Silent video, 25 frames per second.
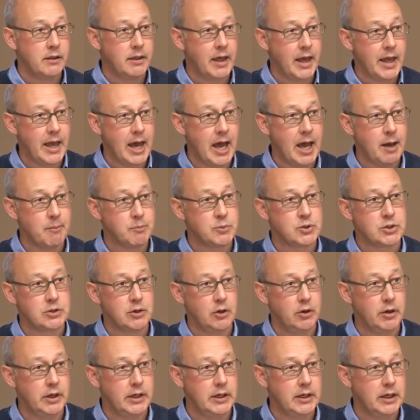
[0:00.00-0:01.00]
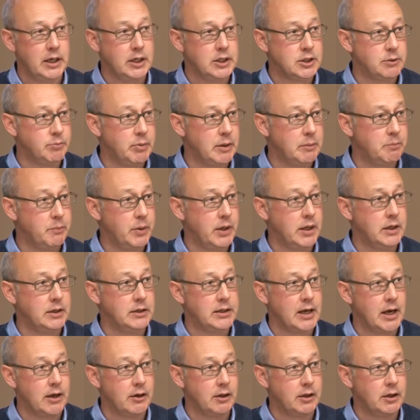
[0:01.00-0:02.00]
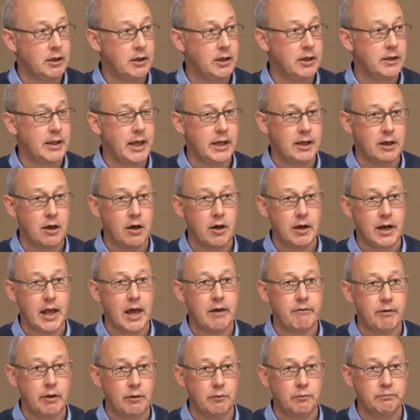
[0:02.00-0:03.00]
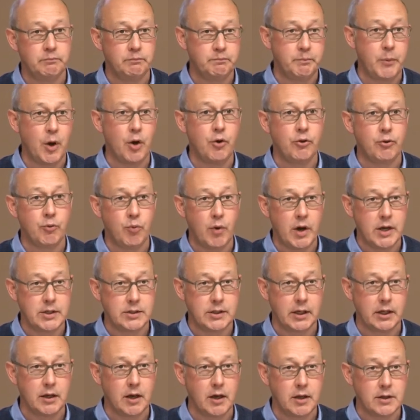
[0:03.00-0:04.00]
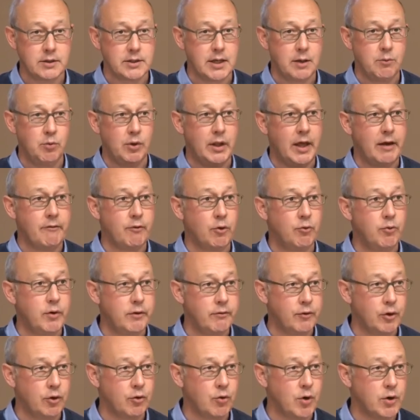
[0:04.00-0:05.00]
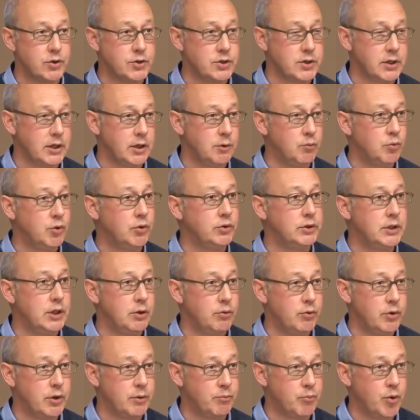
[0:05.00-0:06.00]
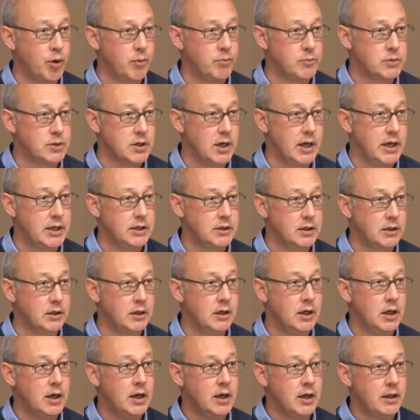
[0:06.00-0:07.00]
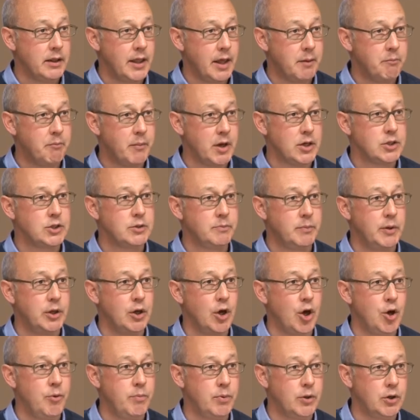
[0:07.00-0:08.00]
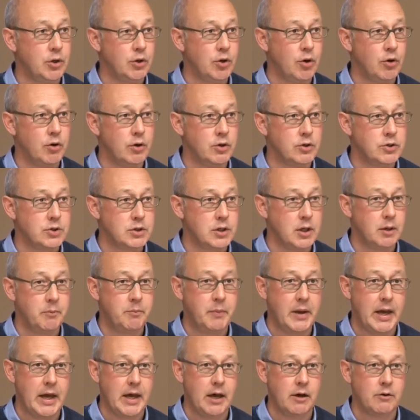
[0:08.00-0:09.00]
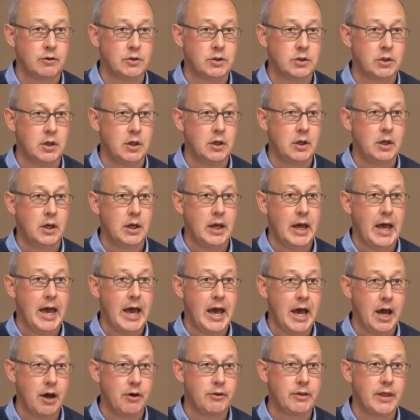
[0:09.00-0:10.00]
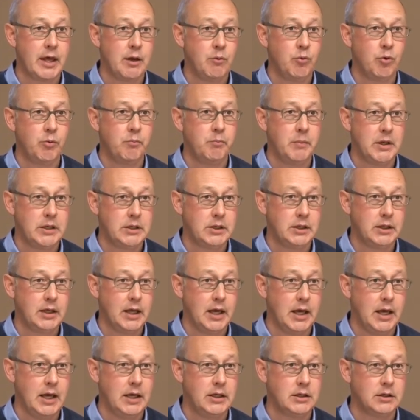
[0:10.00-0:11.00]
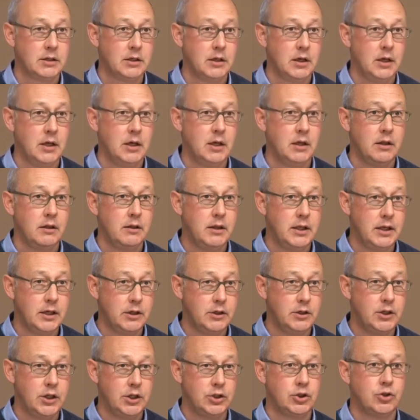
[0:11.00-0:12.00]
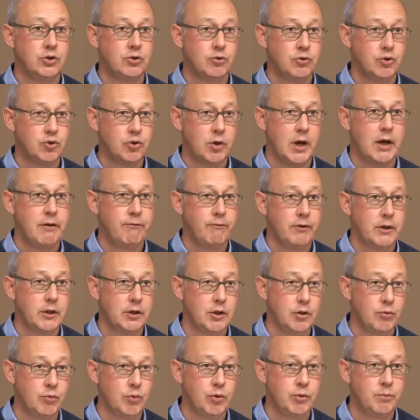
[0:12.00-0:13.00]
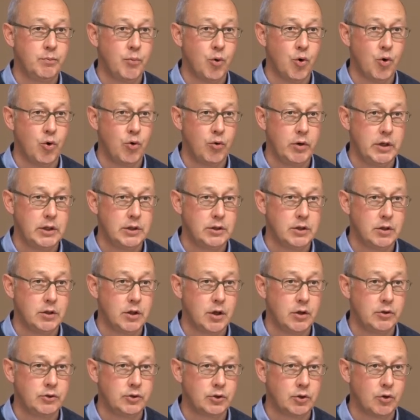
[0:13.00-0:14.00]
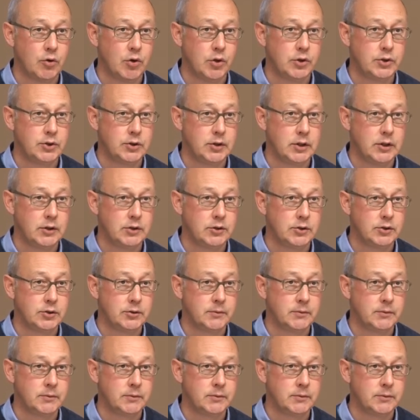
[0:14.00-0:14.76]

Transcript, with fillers: They absolutely need to be pinned down and clear. They can't have it both ways. They can't say, we'll have a river crossing and we'll deal with the problems later. They must be open and honest about how they will mitigate the additional traffic that would pour into those crossings.